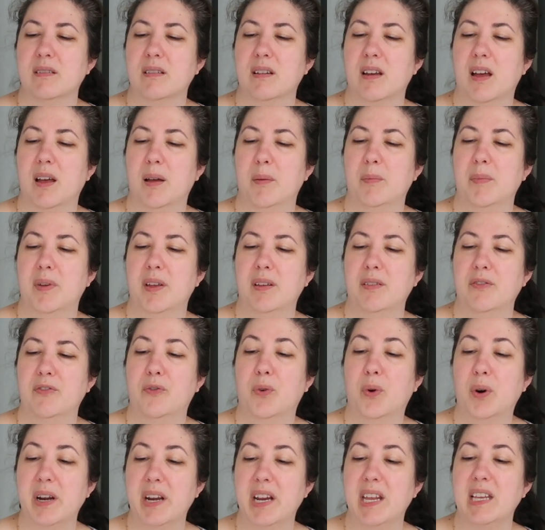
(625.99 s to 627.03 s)

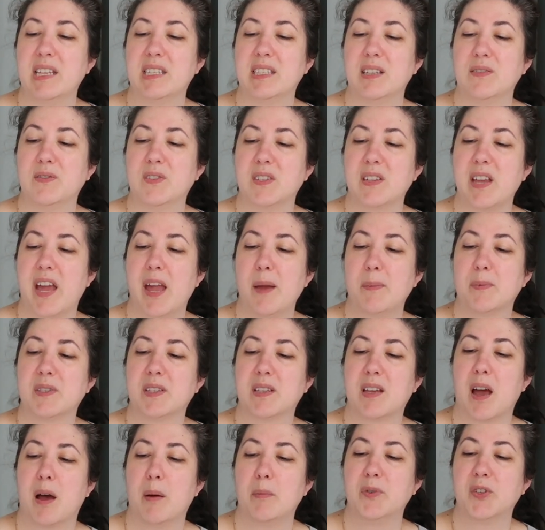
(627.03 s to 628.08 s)
adhesives, tapes,
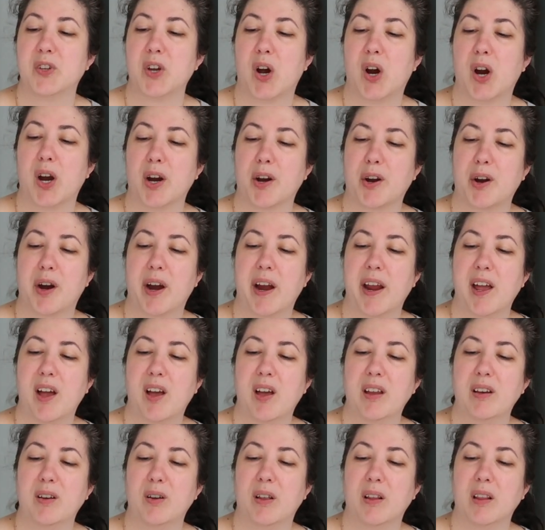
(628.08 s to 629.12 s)
gum, tar,
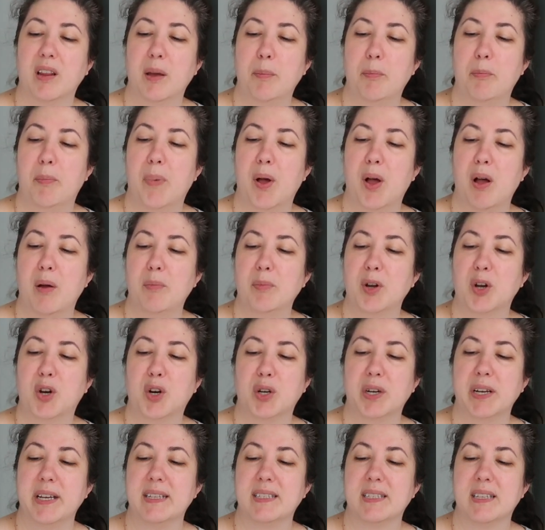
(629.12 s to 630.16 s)
crayon, lip balm,
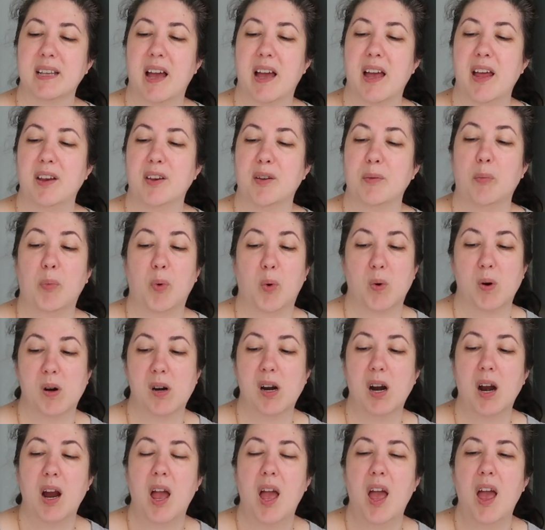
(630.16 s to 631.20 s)
grease, and
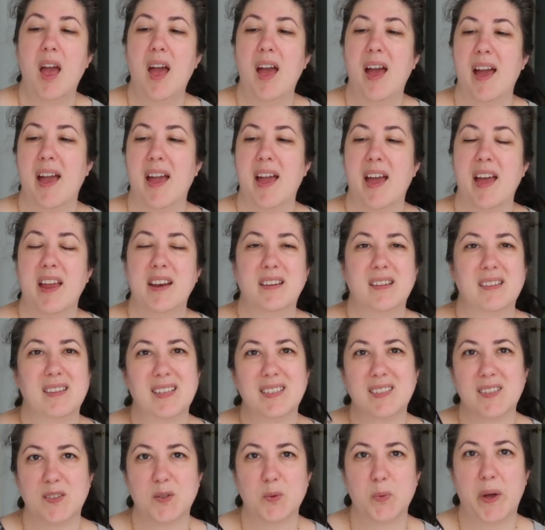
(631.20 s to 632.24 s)
more. And
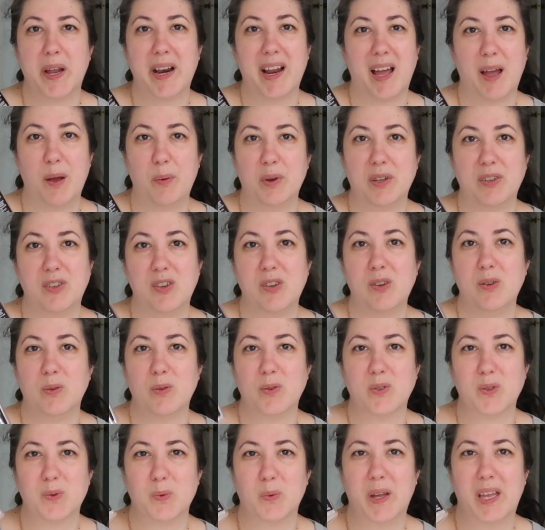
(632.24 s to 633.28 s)
this is what I would
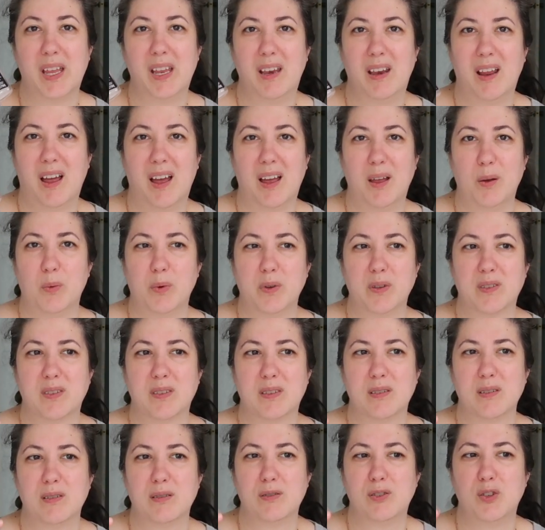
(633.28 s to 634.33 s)
use when I
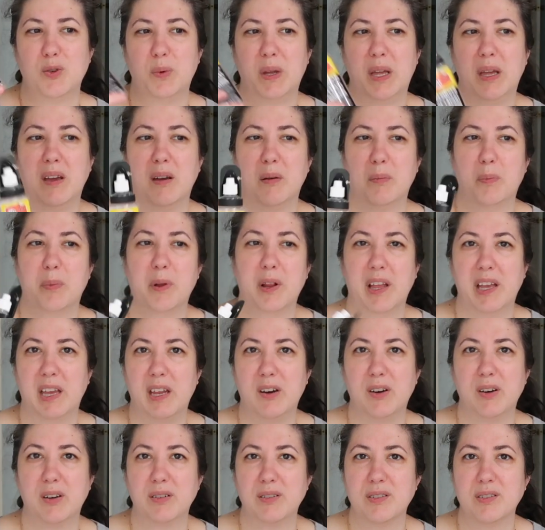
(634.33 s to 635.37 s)
was doing
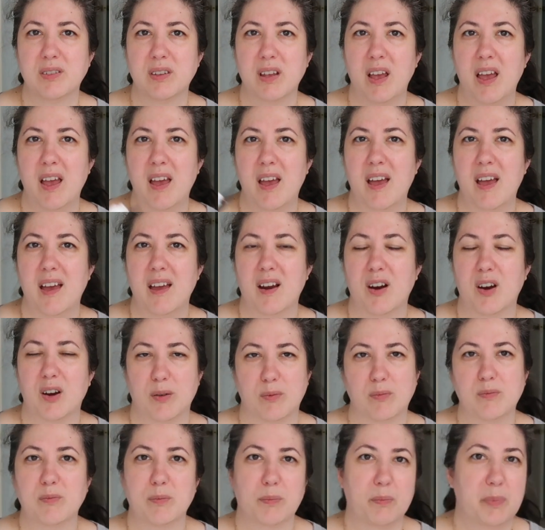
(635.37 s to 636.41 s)
planners
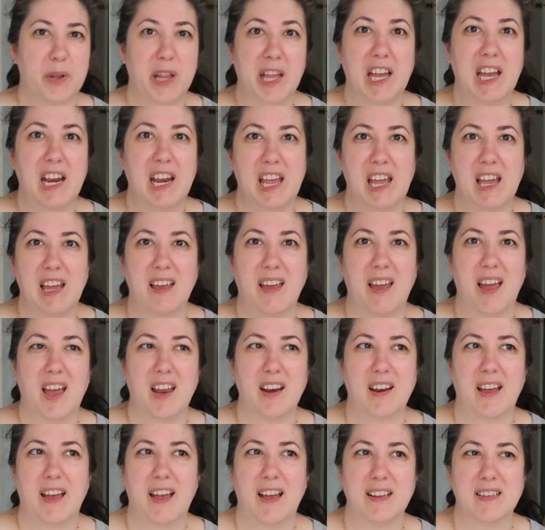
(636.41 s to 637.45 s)
or planning
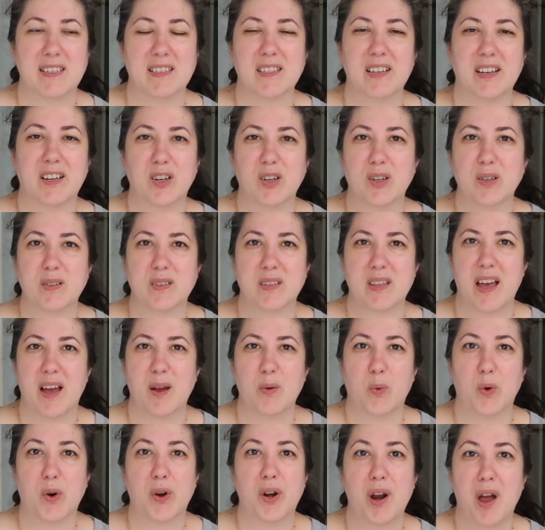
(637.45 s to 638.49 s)
and I had stickers
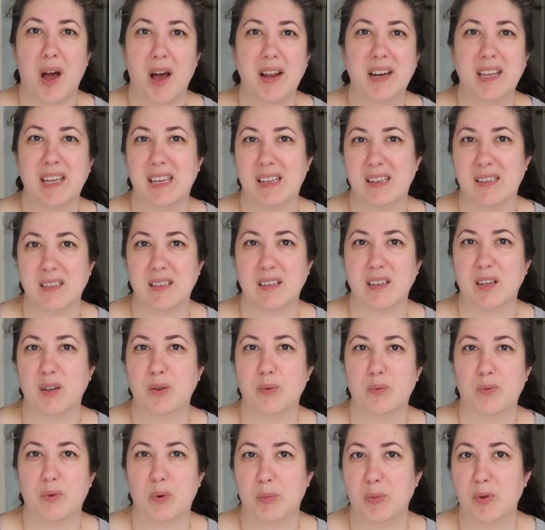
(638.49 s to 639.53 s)
that were not easily
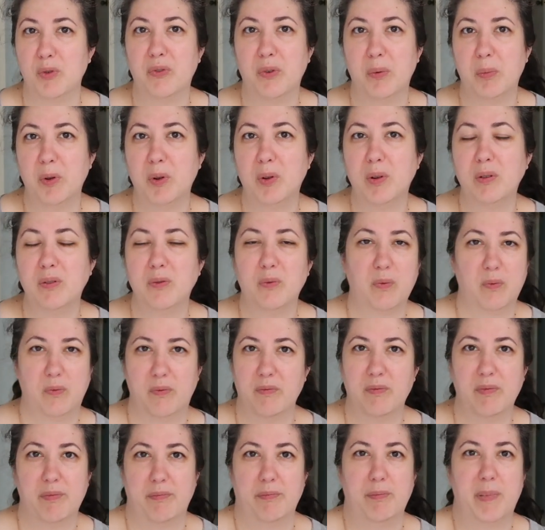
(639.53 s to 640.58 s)
removable.
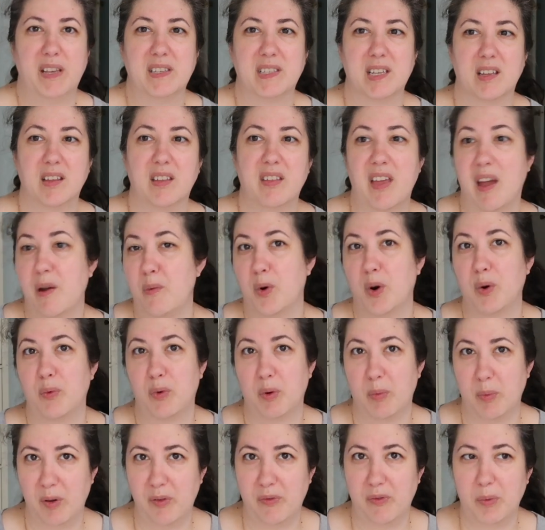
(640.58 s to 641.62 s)
Basically, they weren't
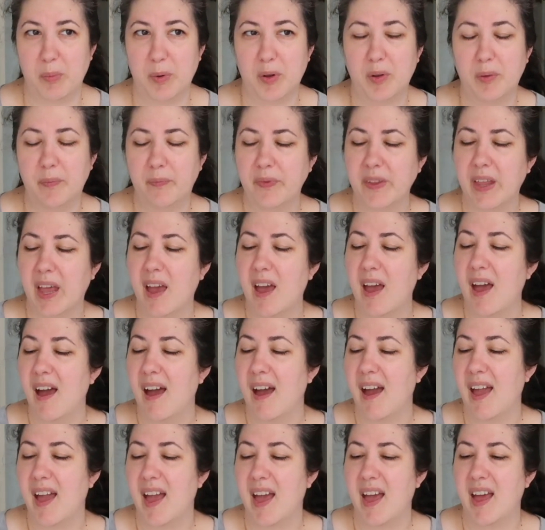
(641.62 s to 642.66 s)
removable.
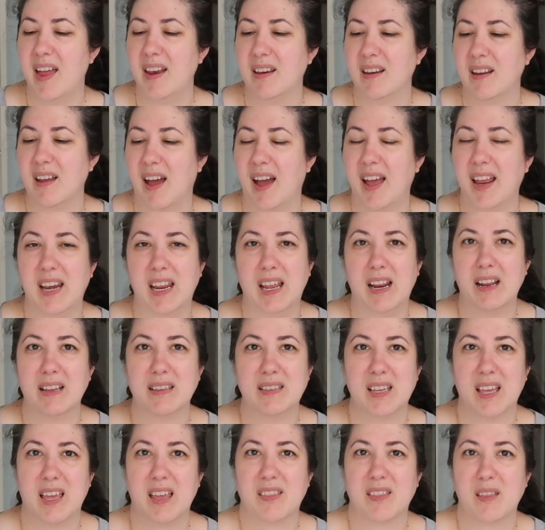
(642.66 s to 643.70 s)
And I needed
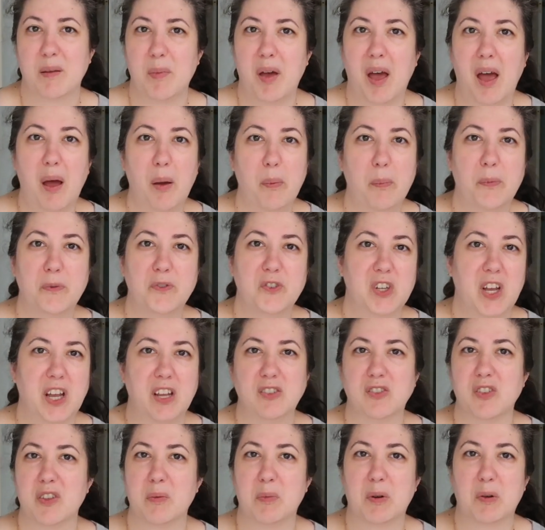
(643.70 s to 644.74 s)
to get them up,
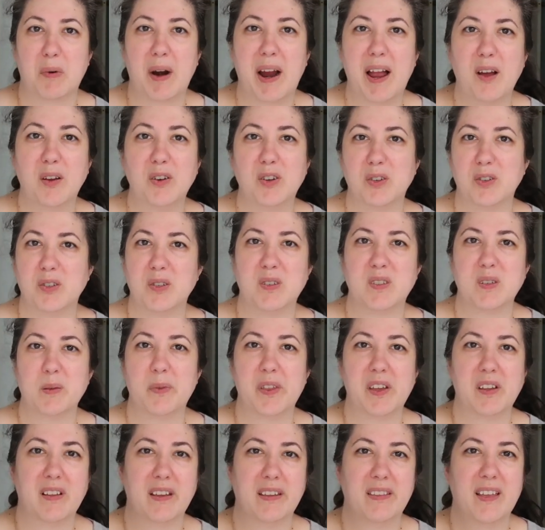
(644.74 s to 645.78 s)
change them around, or do
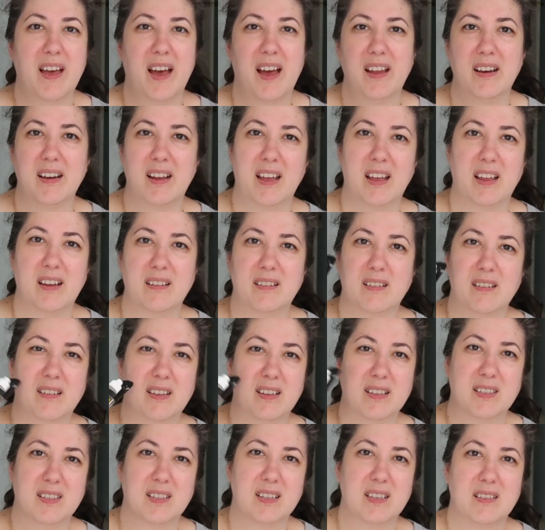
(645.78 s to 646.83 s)
something like that. And
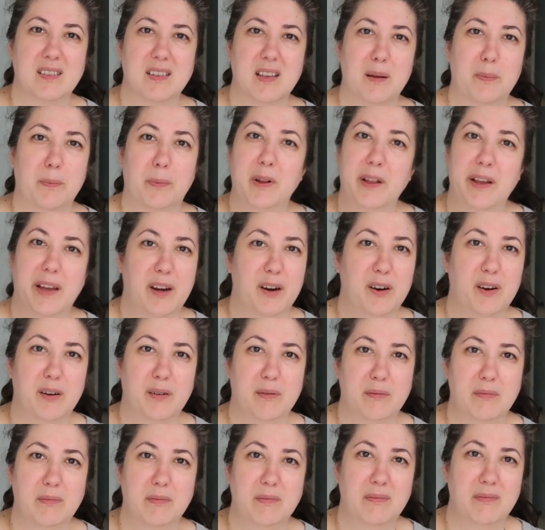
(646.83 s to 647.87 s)
this is a
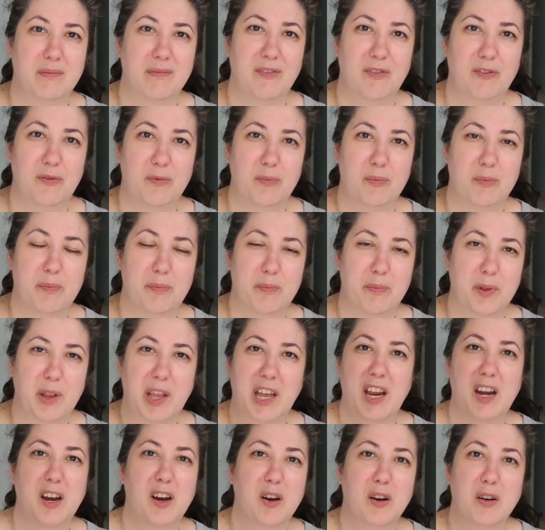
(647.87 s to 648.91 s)
planner
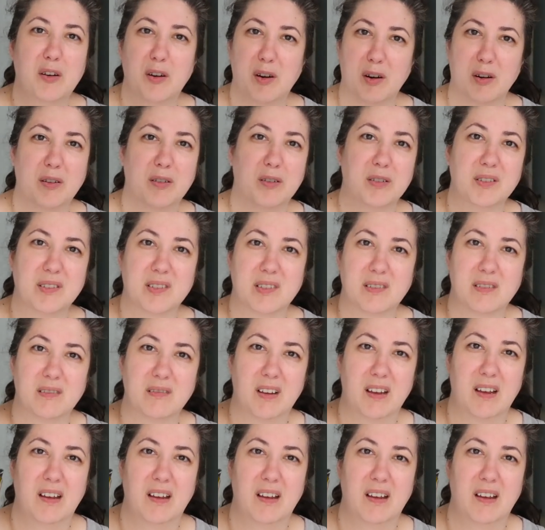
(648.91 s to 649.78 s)
girls